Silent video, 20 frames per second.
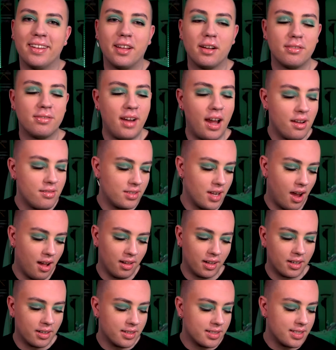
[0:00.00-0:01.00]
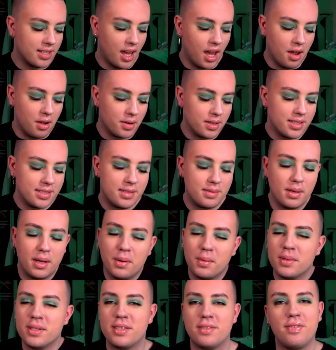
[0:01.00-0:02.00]
They're $5. It
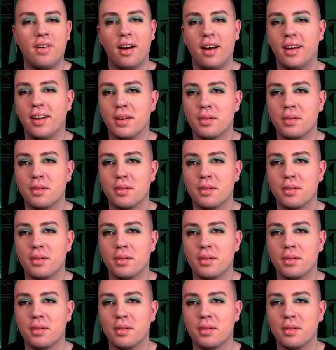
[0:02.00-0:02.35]
was fun.